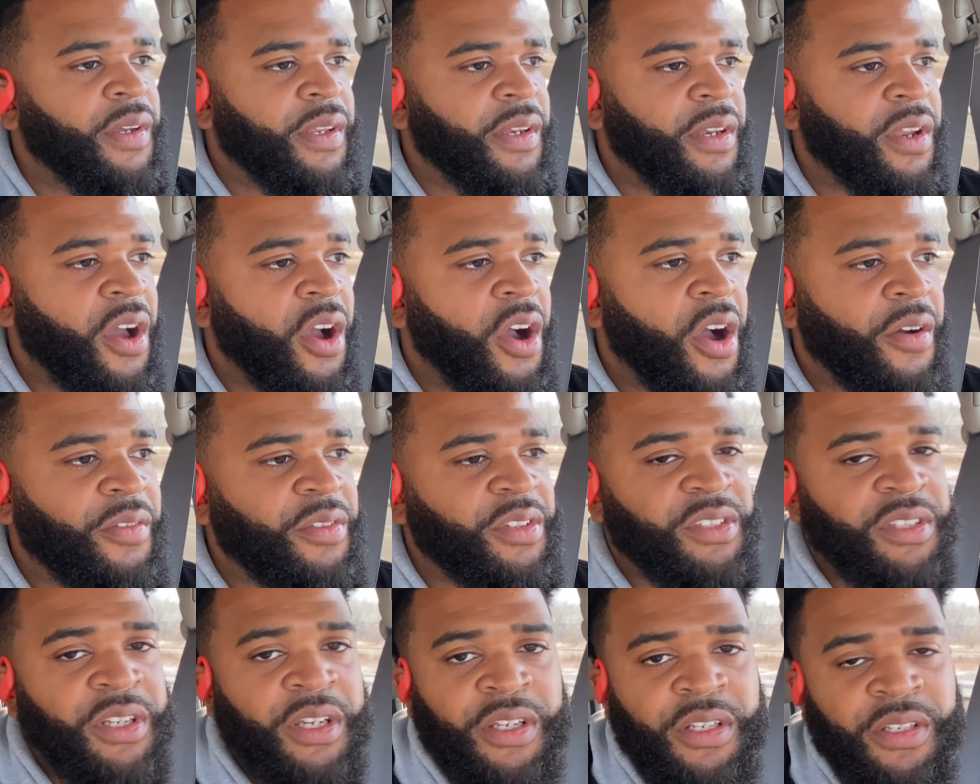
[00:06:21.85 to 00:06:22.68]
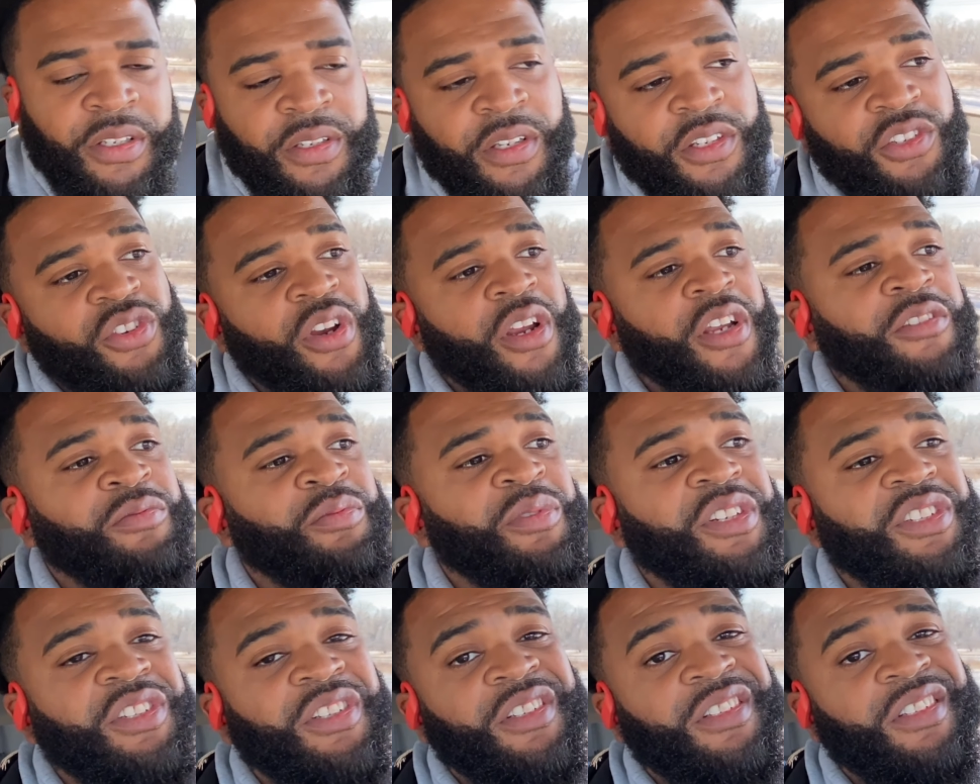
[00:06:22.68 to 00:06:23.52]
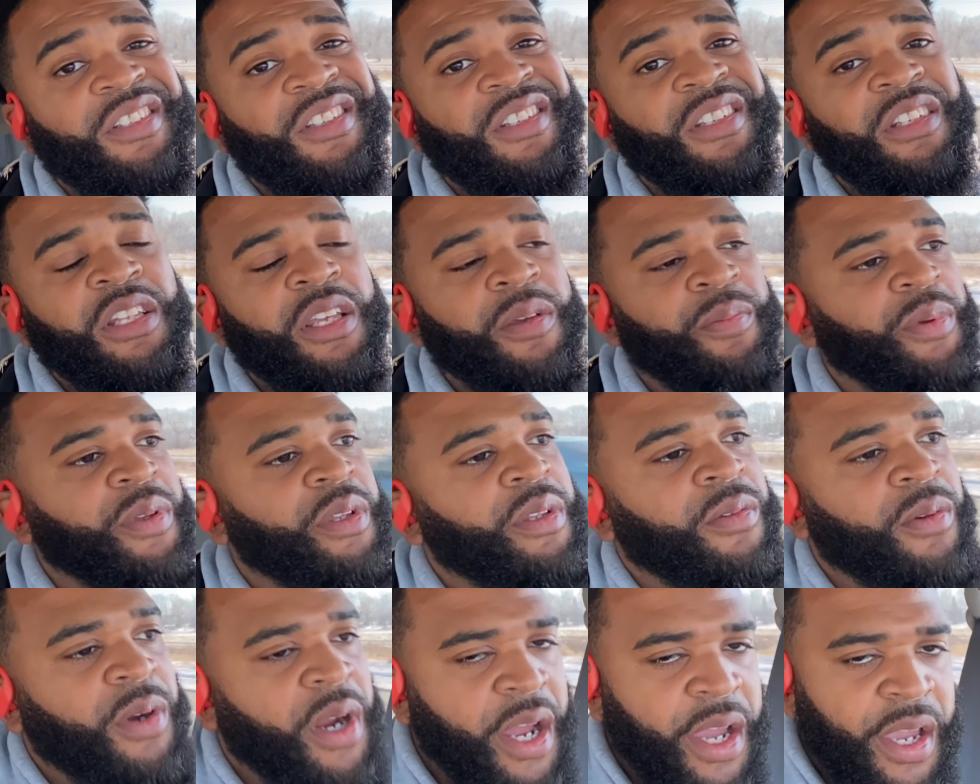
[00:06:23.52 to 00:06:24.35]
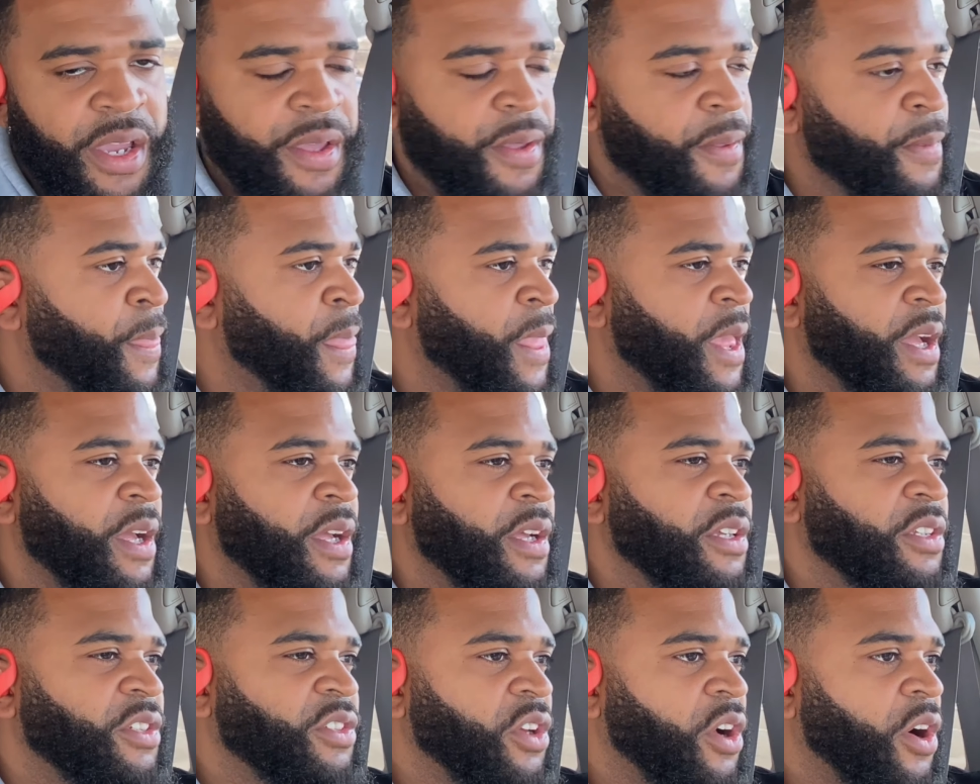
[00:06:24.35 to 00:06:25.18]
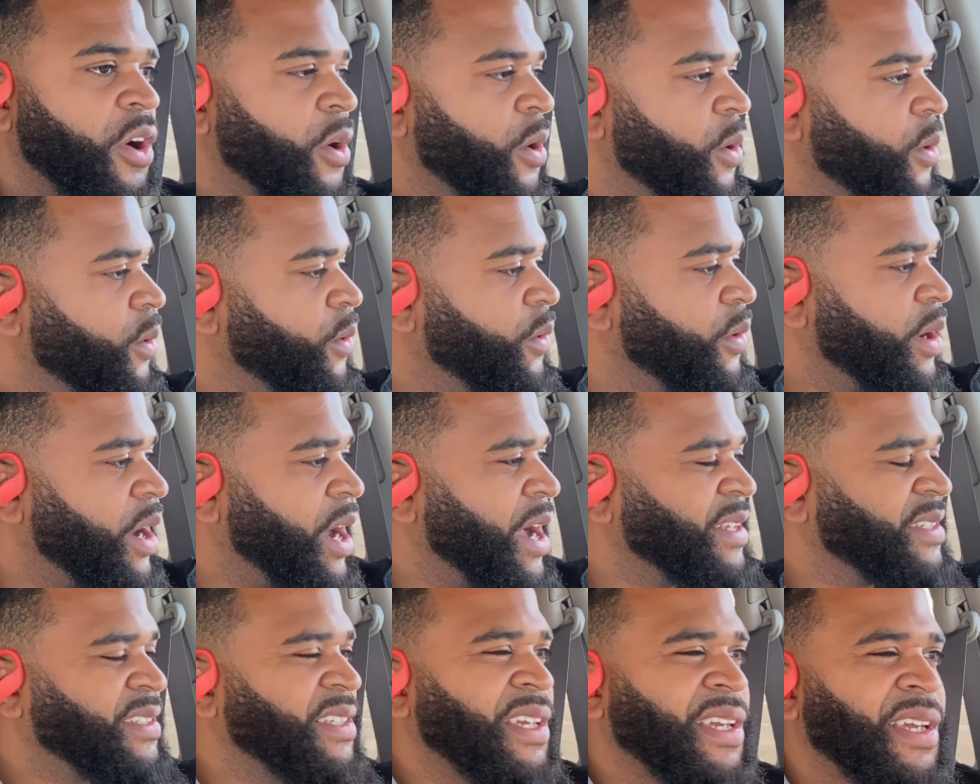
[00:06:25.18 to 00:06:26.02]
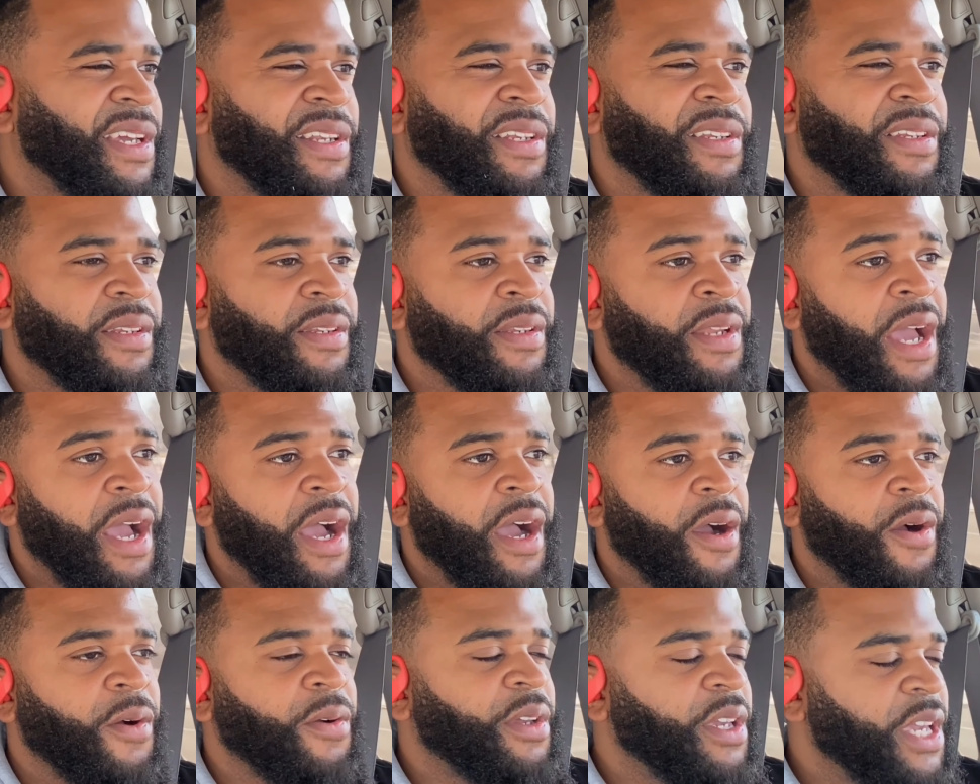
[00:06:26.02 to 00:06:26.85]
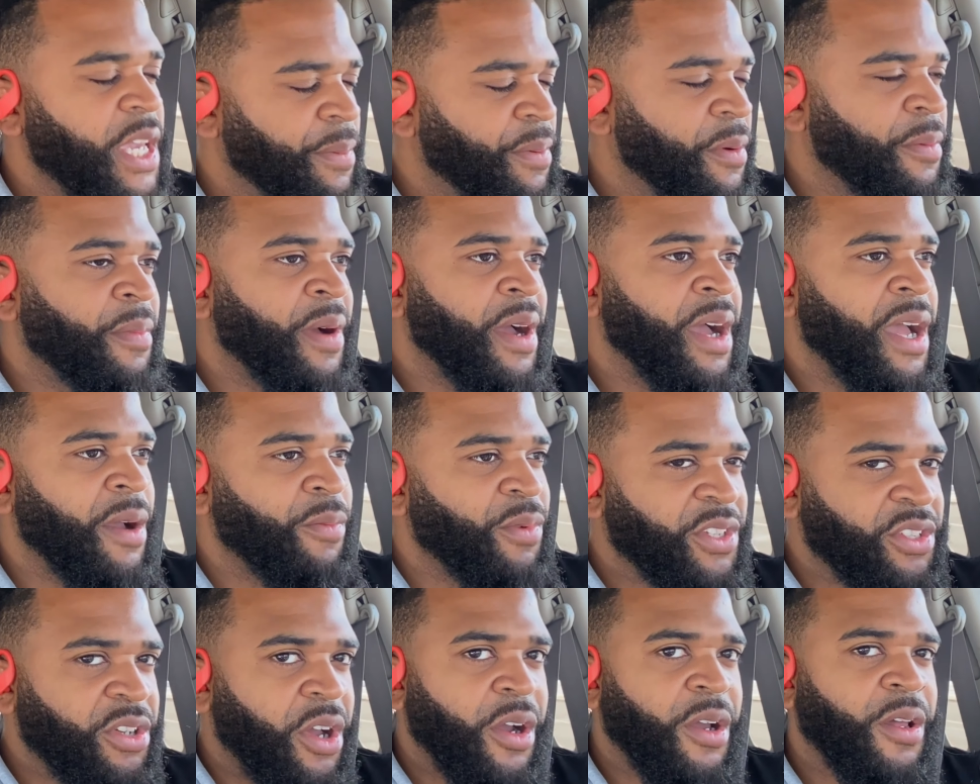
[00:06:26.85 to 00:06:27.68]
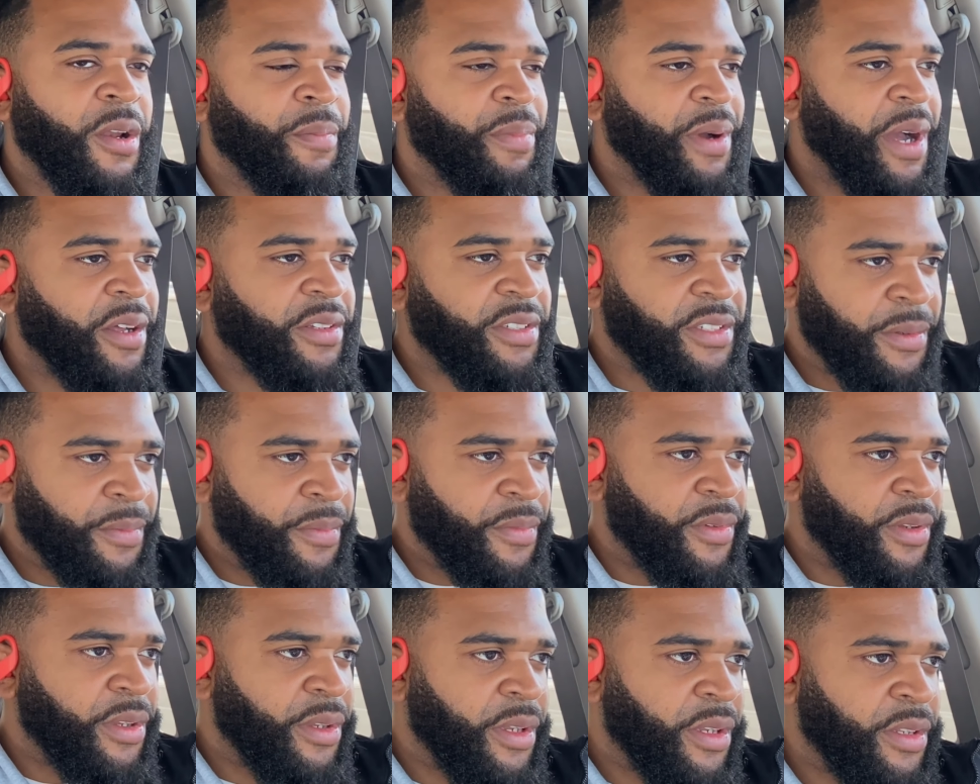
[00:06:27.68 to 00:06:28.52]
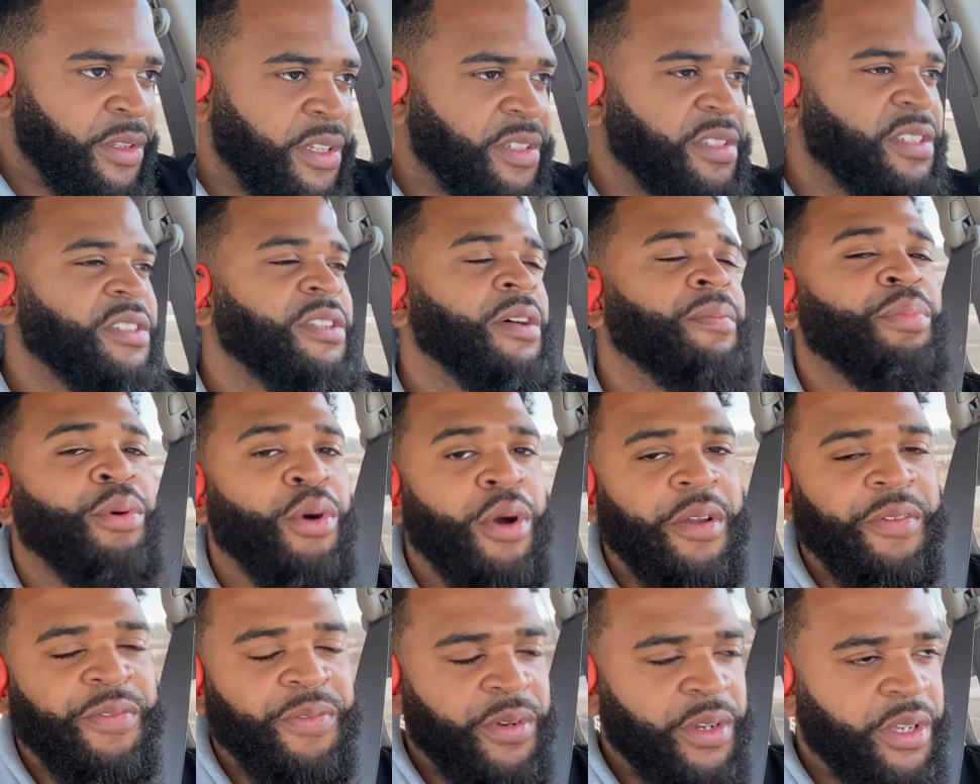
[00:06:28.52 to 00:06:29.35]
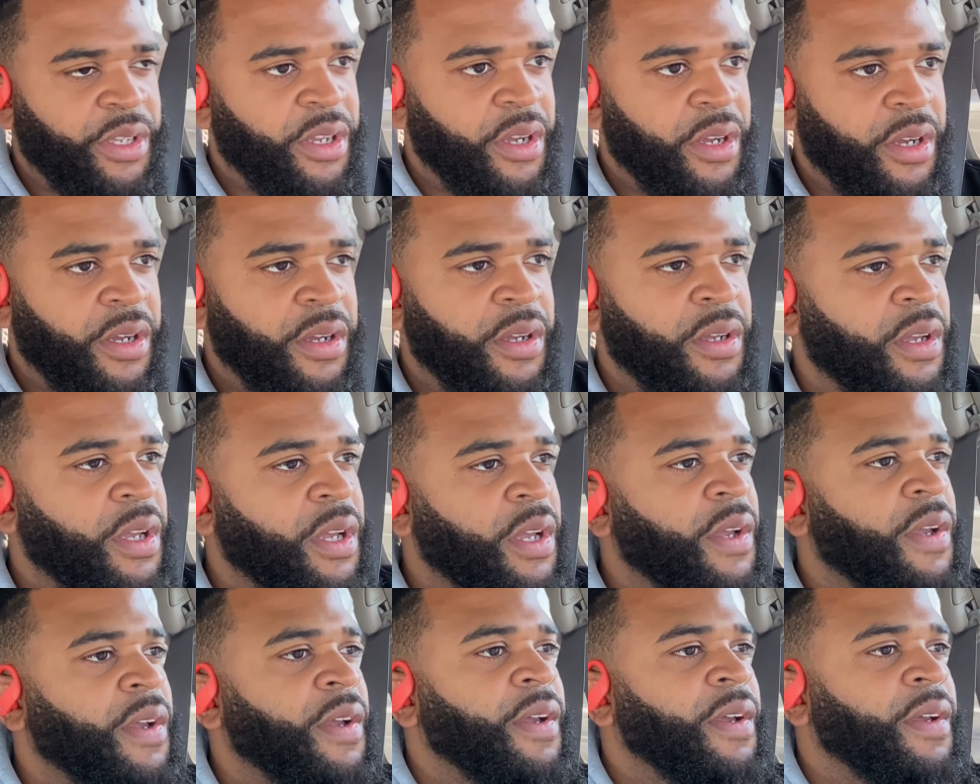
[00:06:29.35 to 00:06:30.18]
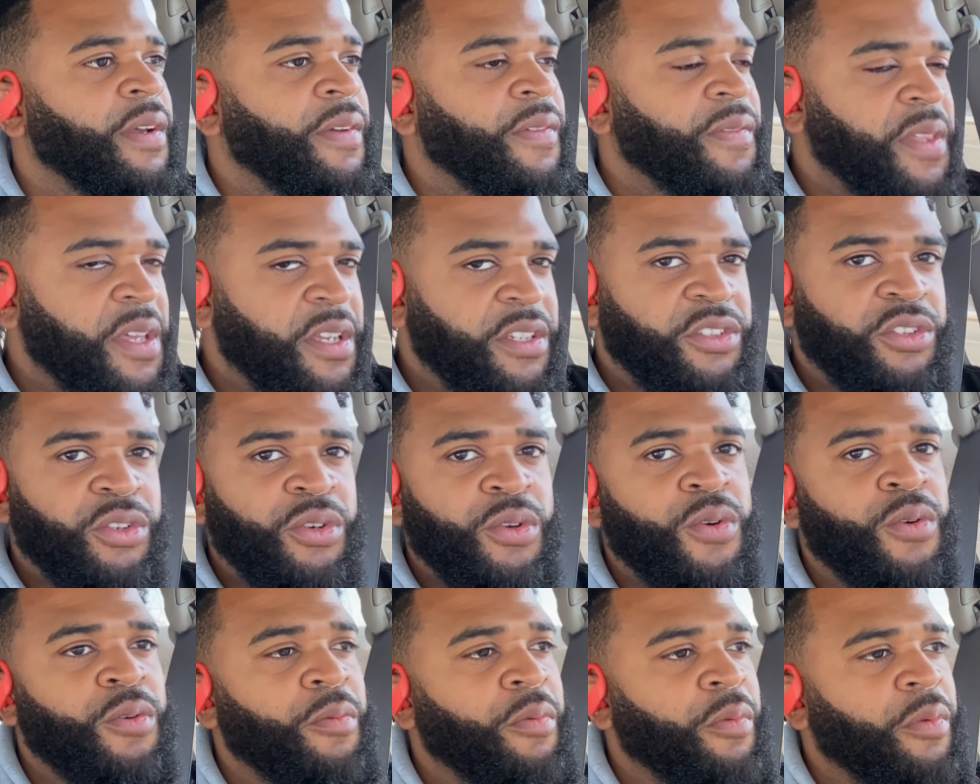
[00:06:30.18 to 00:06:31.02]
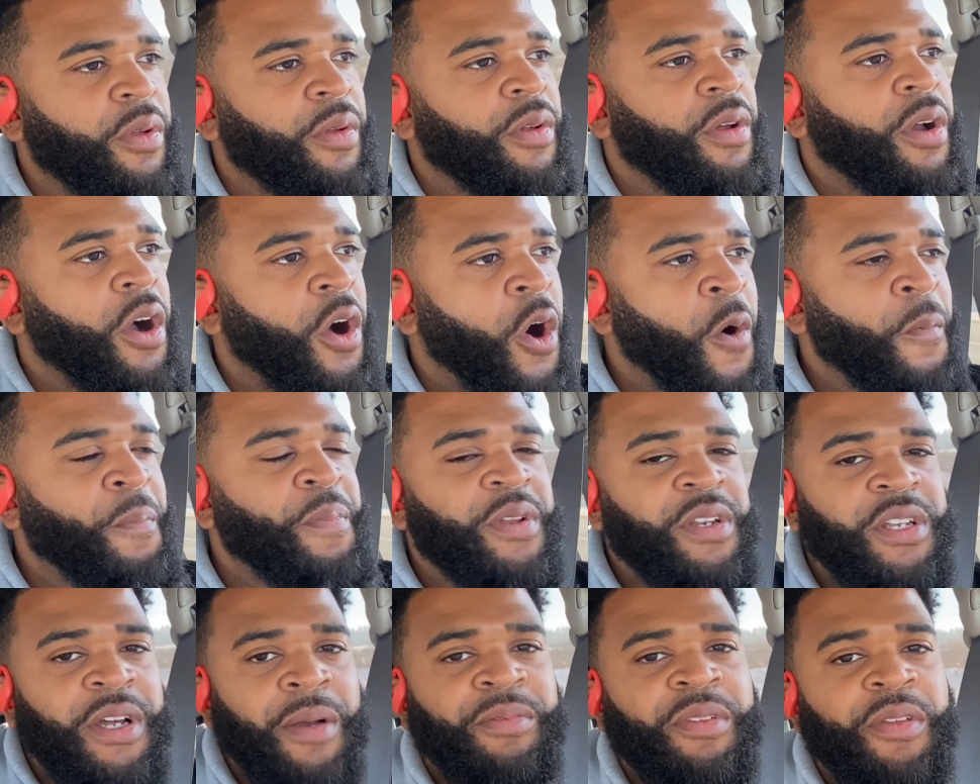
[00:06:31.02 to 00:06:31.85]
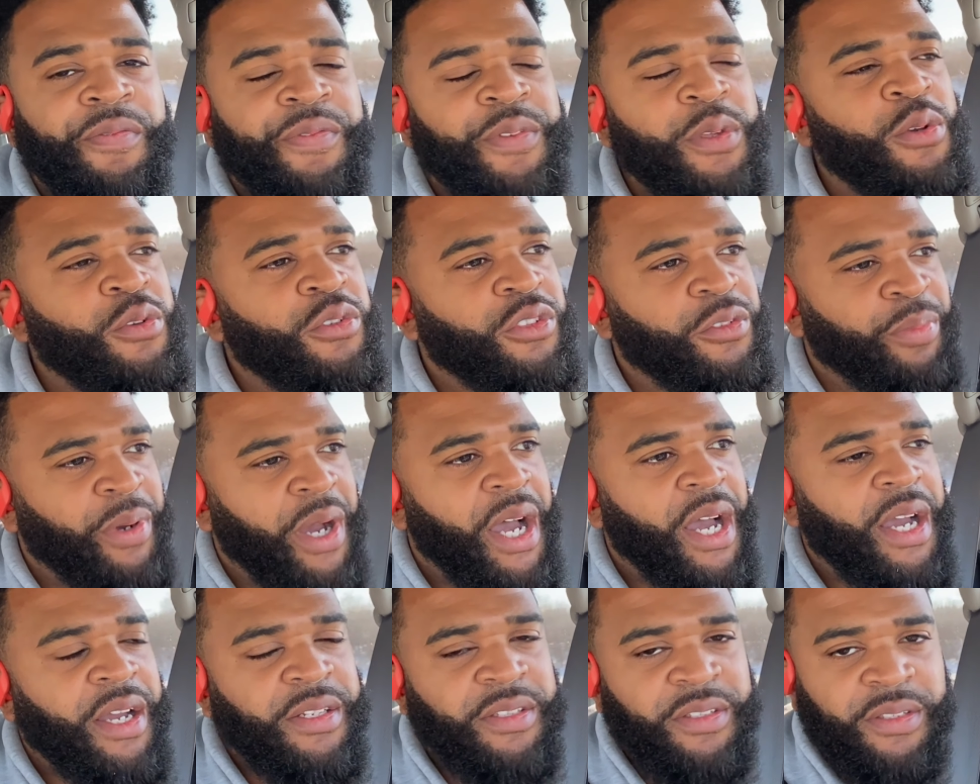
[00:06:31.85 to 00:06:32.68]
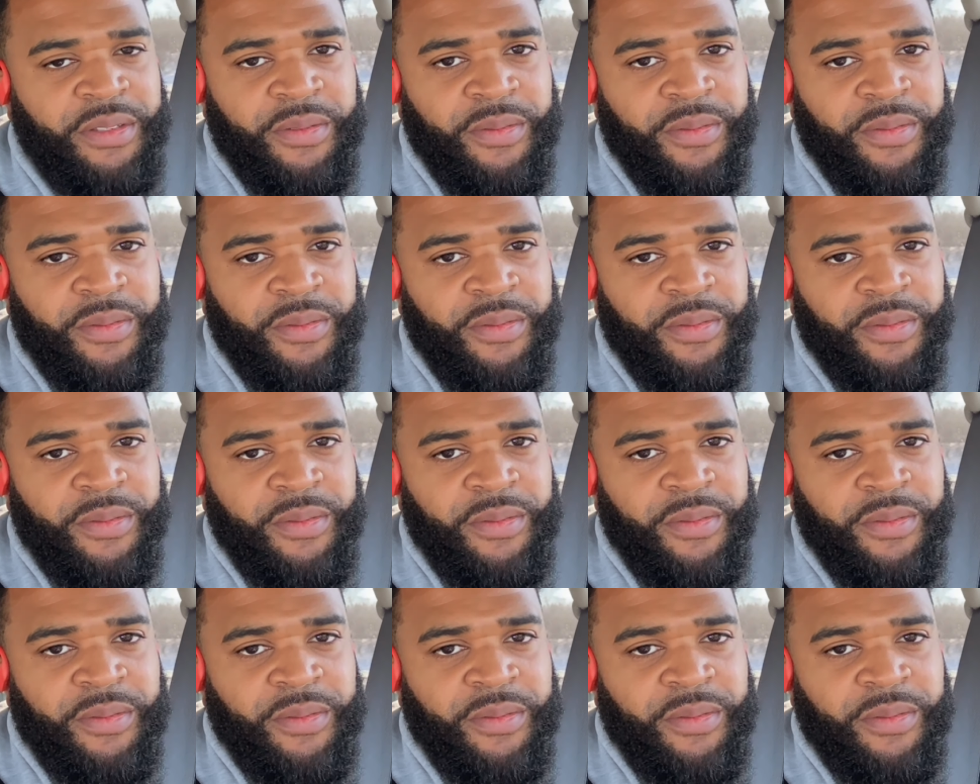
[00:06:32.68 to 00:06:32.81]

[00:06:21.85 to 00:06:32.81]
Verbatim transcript: Now all of a sudden the transmission's slipping, right? So I said, now keep in mind we're talking about some, this is the boyfriend, y'all. This dude opened up the fuse box